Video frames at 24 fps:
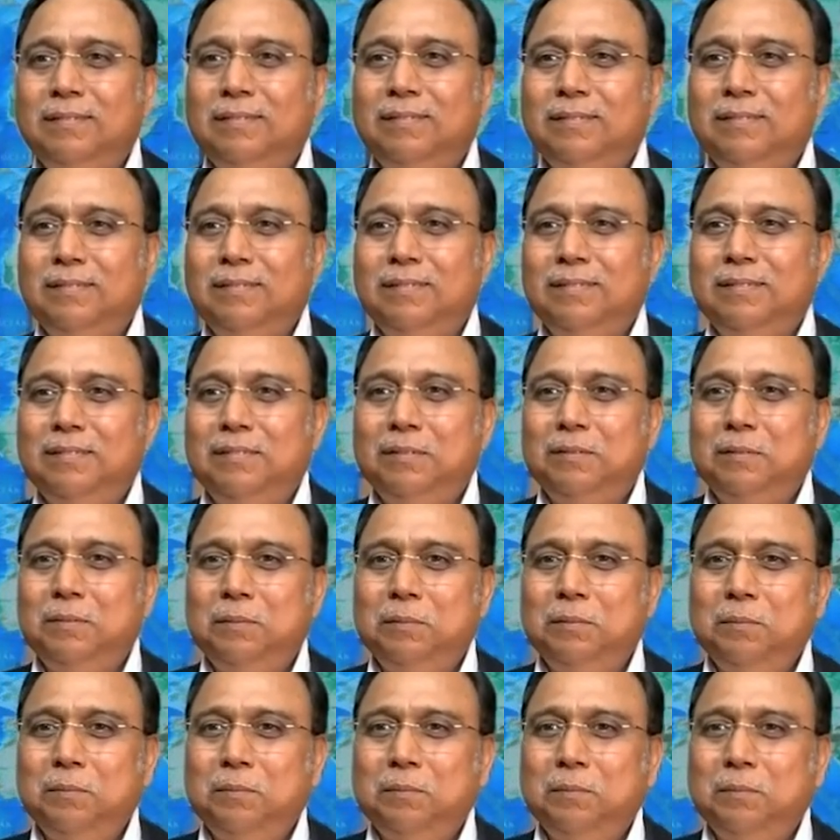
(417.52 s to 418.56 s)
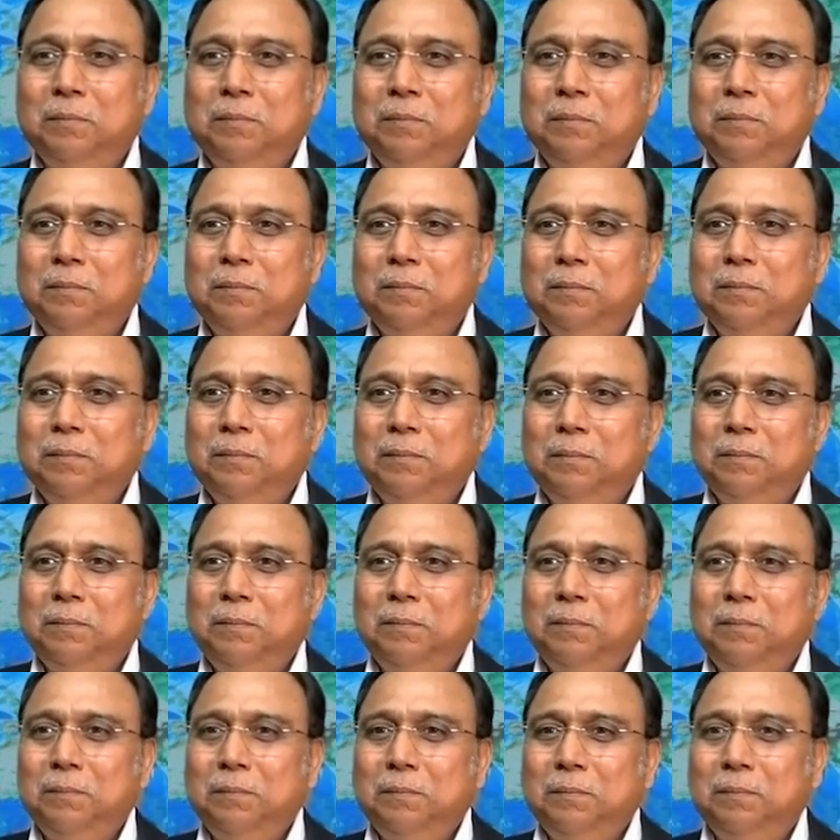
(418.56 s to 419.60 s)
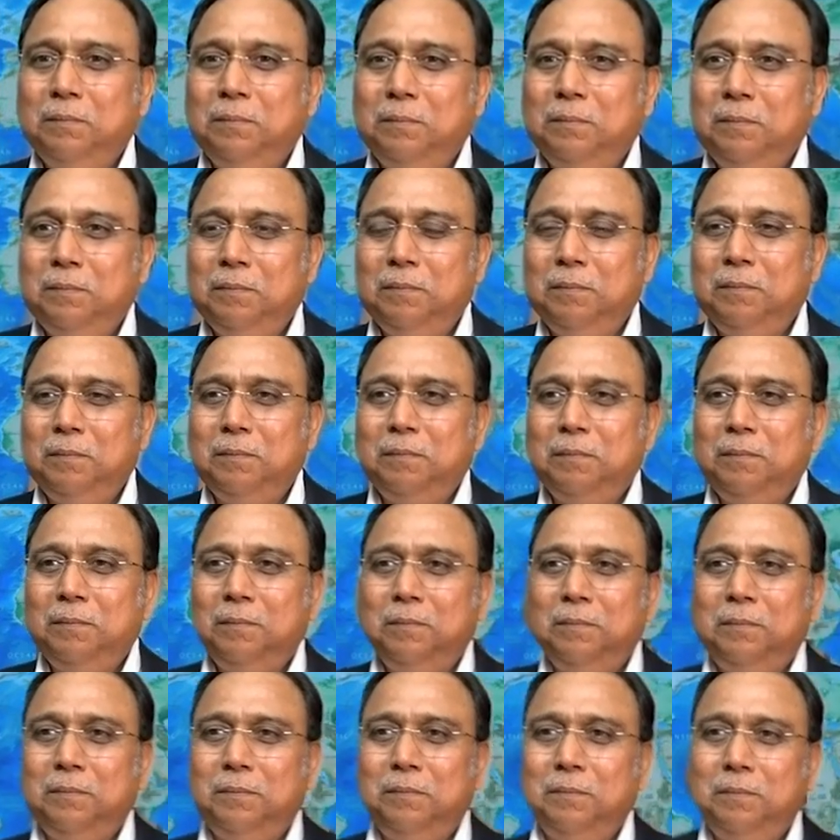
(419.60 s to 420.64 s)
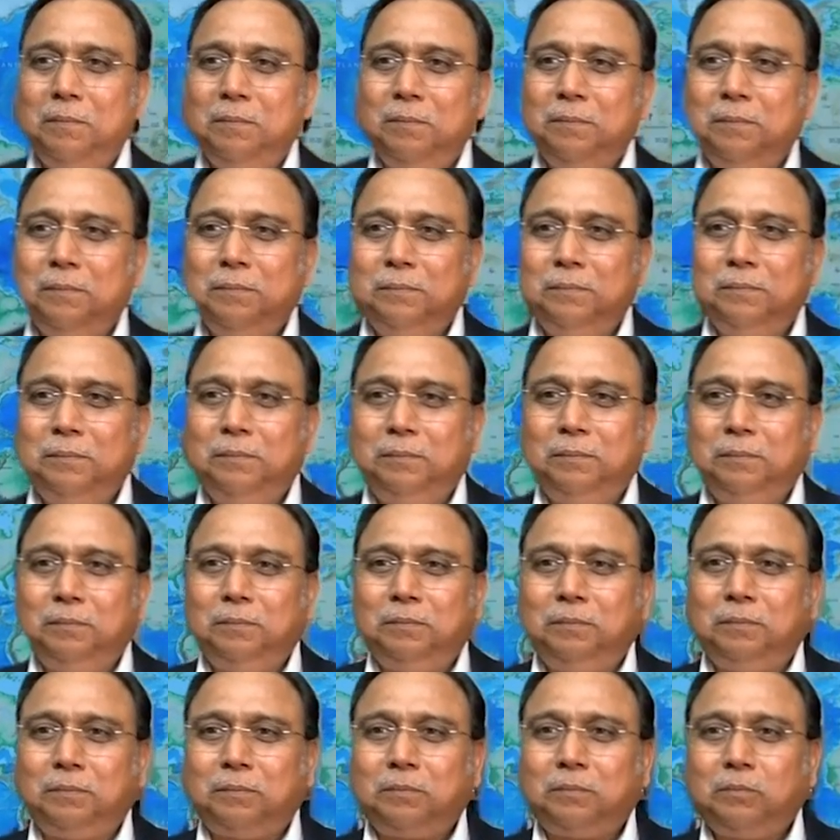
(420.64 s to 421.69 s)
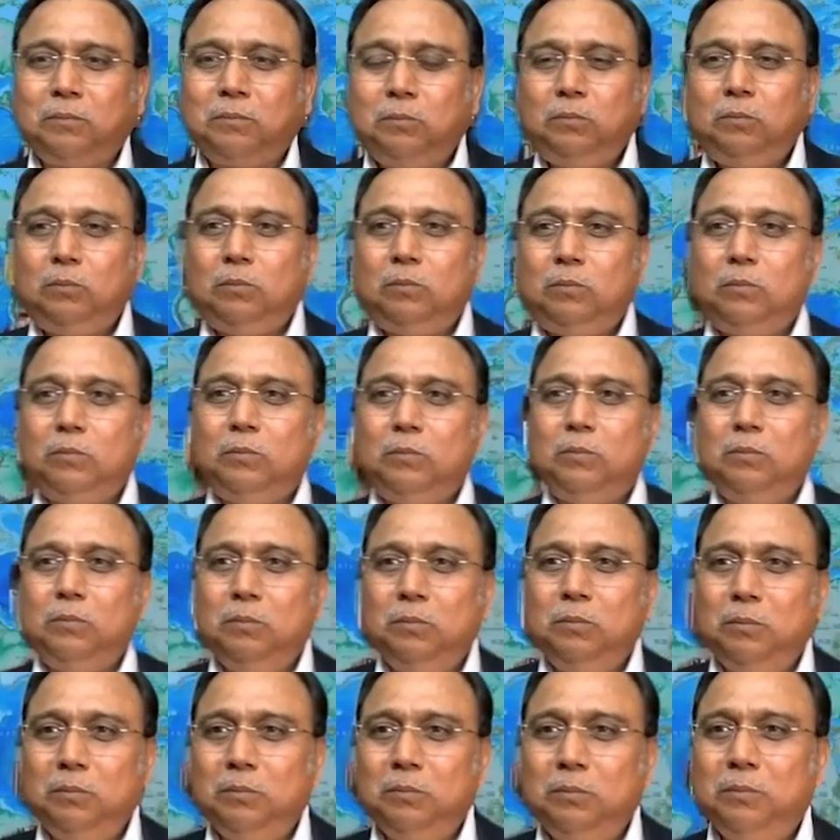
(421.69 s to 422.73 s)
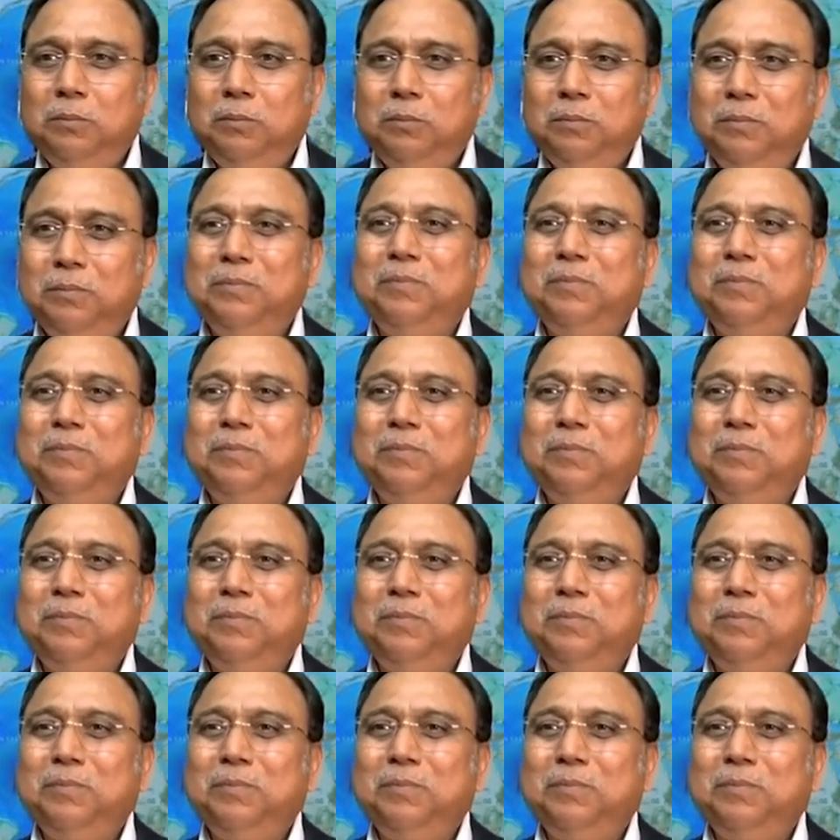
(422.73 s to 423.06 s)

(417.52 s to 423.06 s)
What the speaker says: (not speaking)